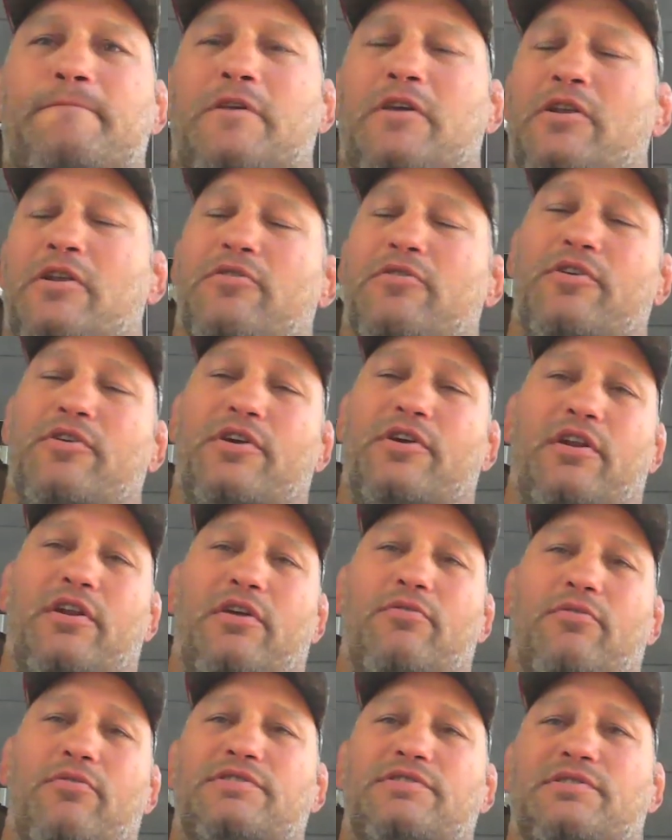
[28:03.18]
You can
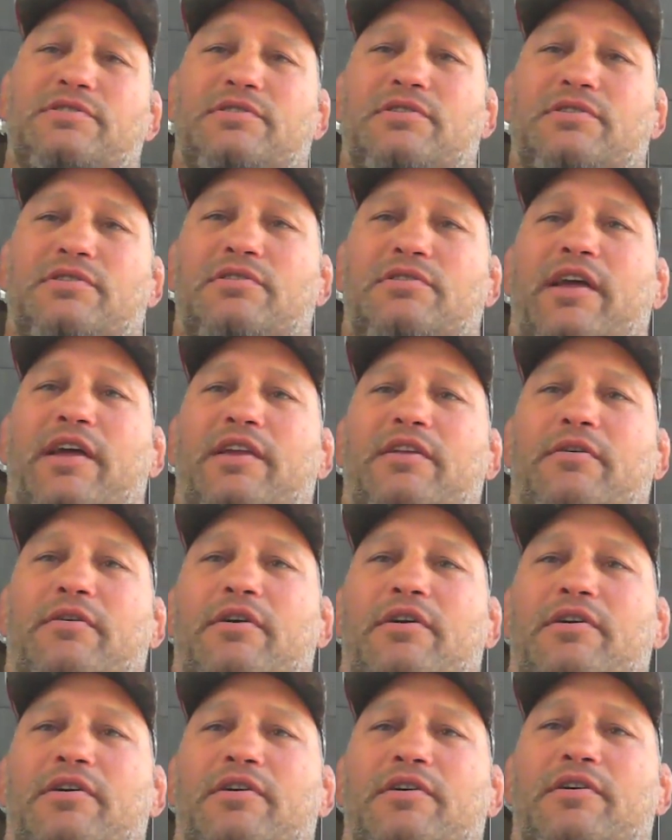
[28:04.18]
always land
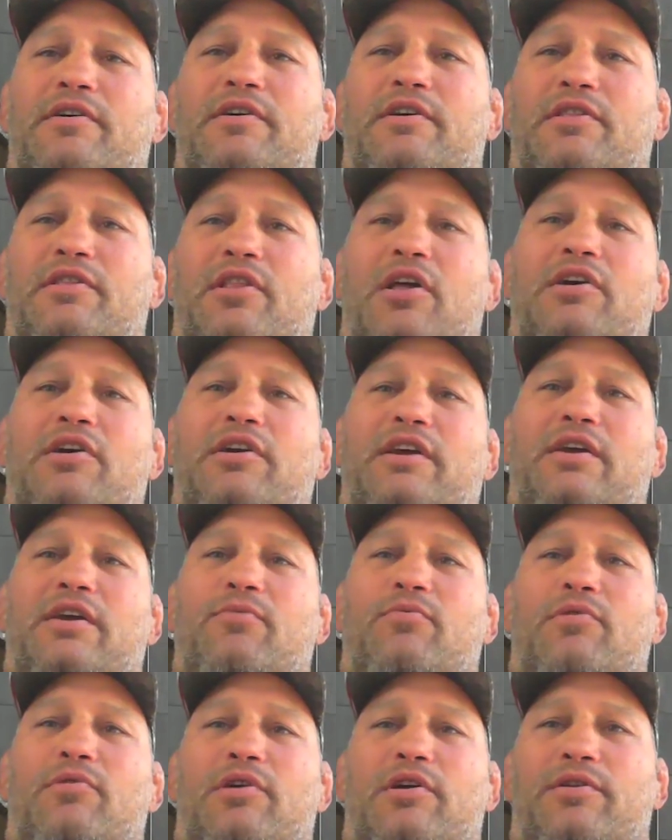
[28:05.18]
a
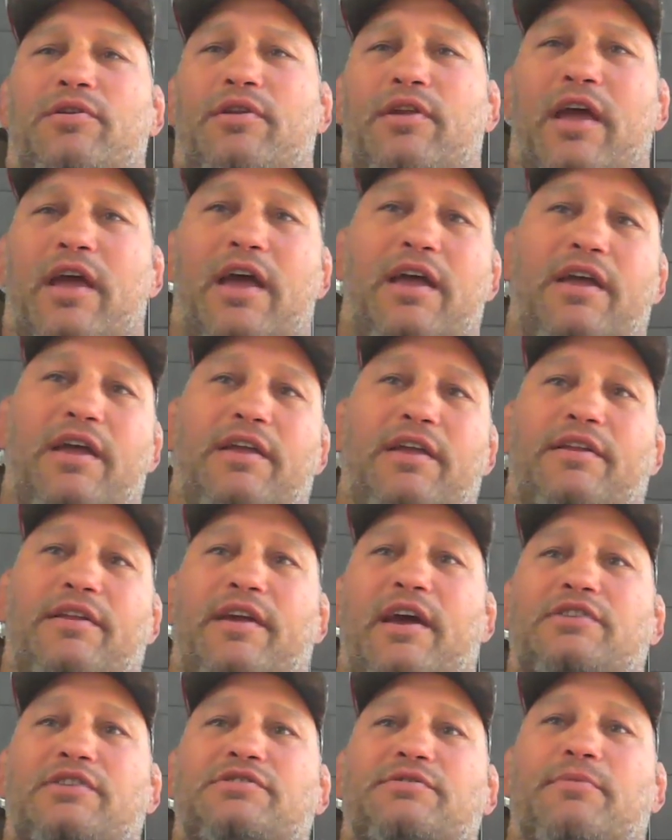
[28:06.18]
lucky one and
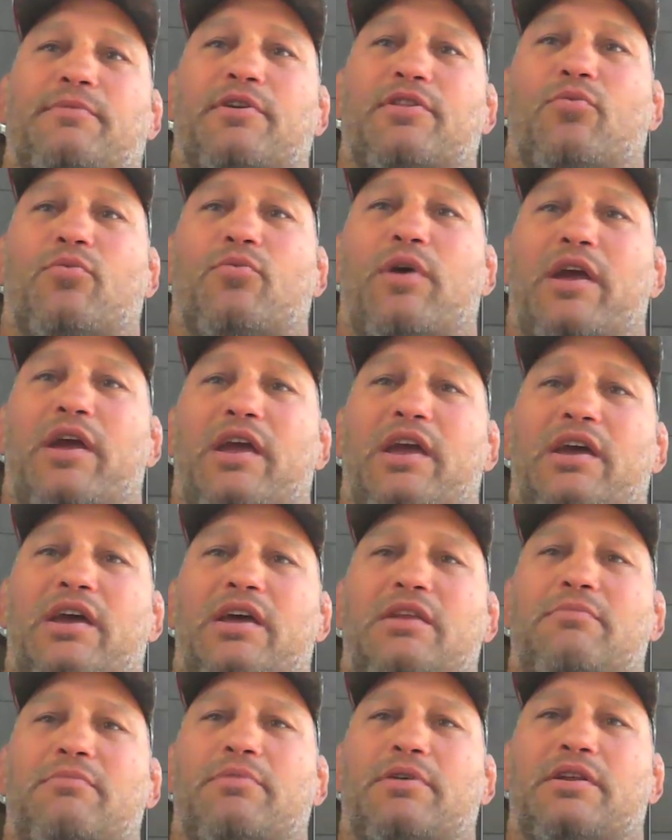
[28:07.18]
catch them on the way
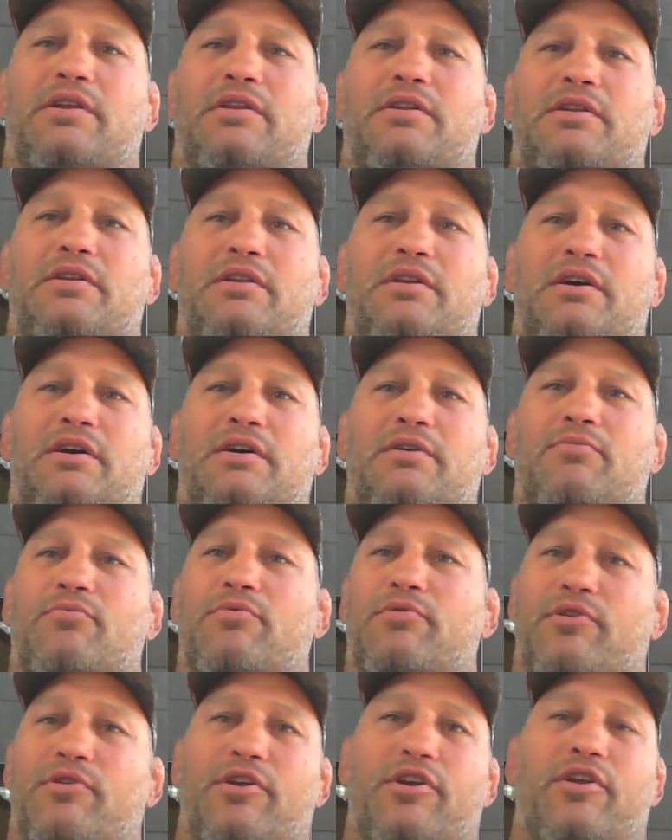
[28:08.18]
in, but
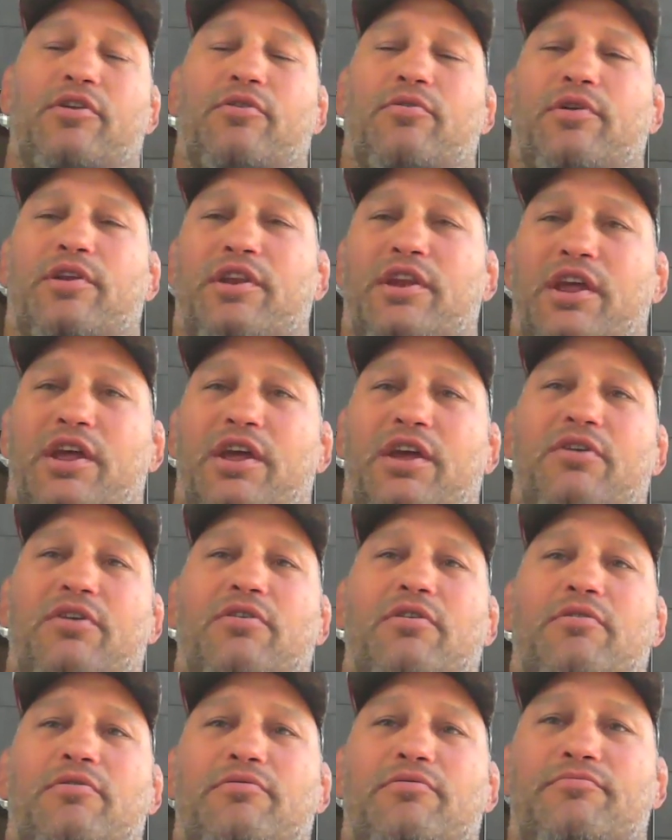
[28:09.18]
a knee
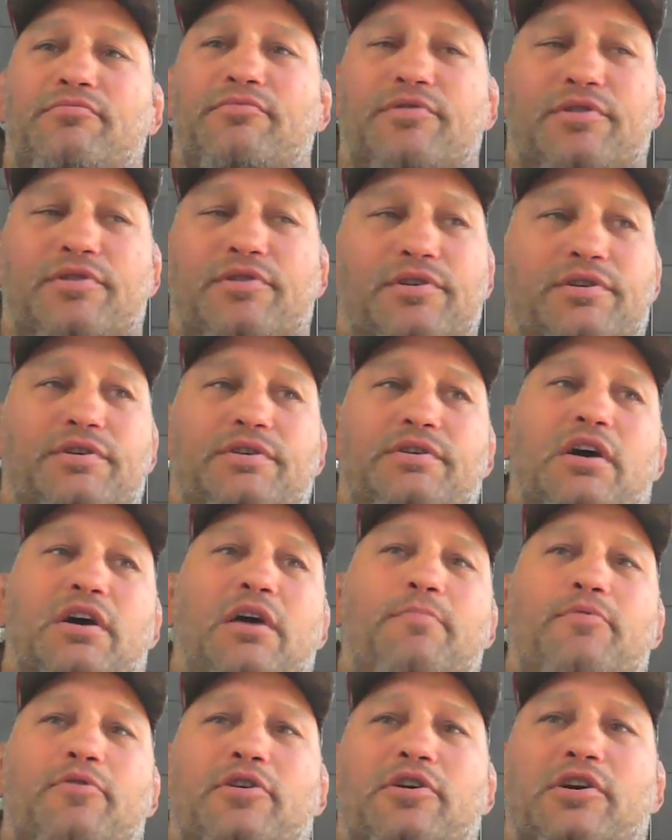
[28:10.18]
or
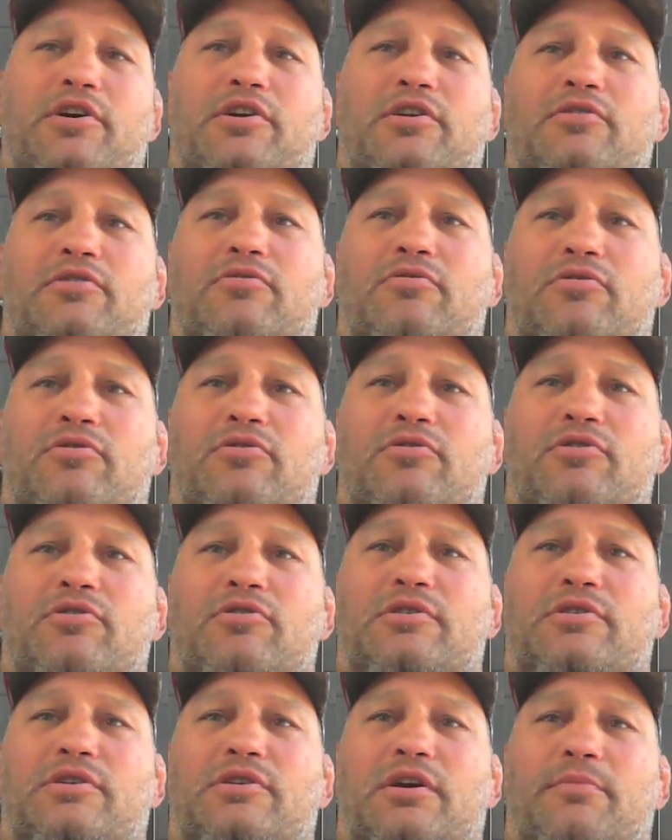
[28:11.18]
uppercut or
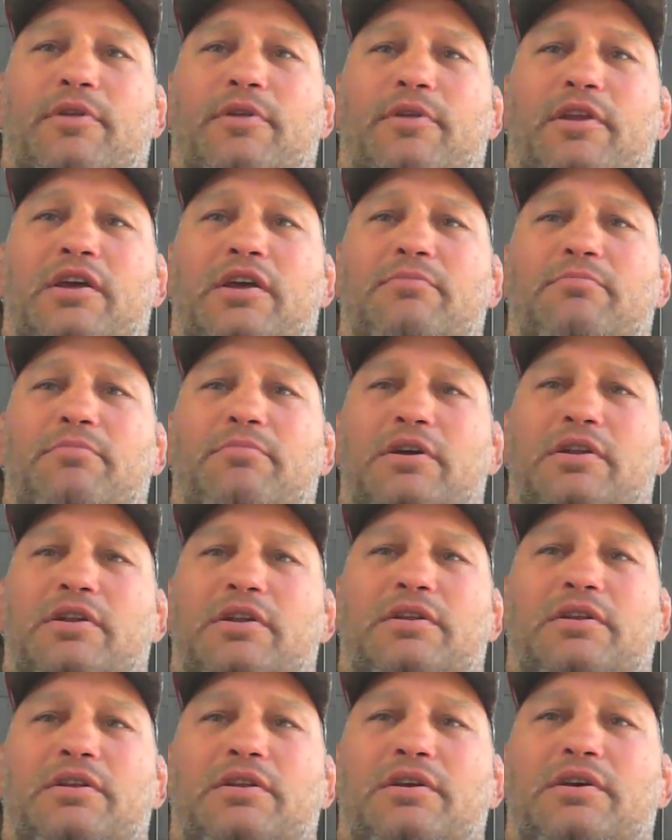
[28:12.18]
hook coming in,
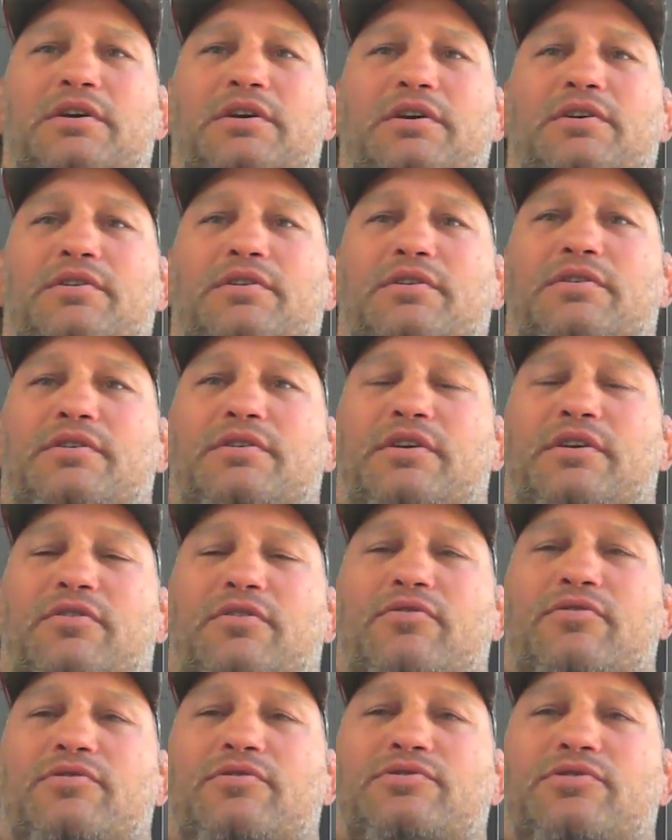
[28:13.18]
but
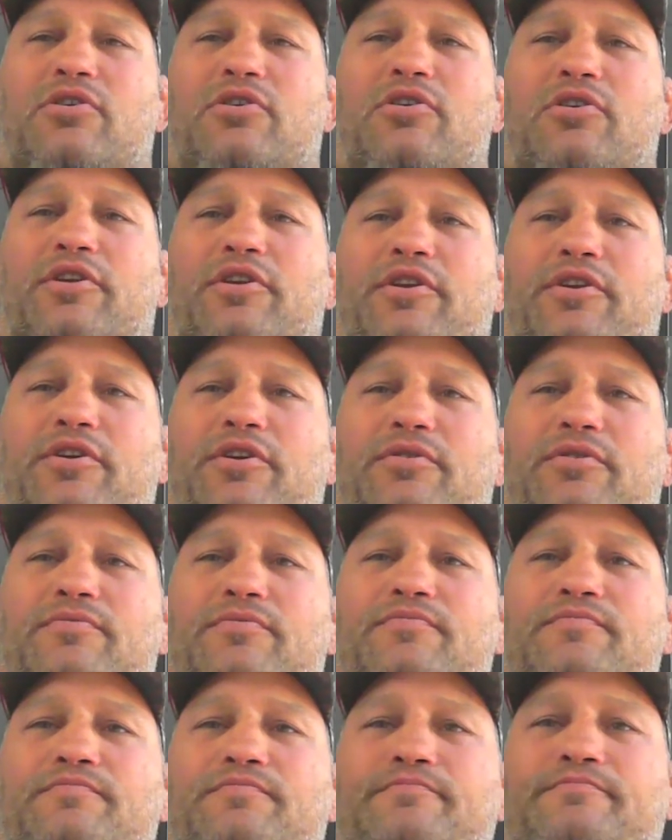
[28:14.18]
those are hard to
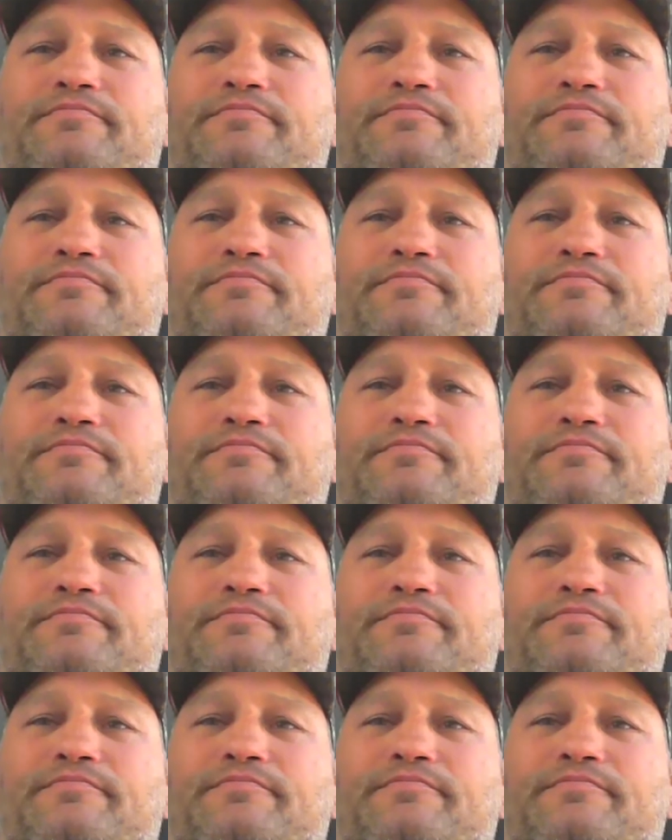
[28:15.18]
do.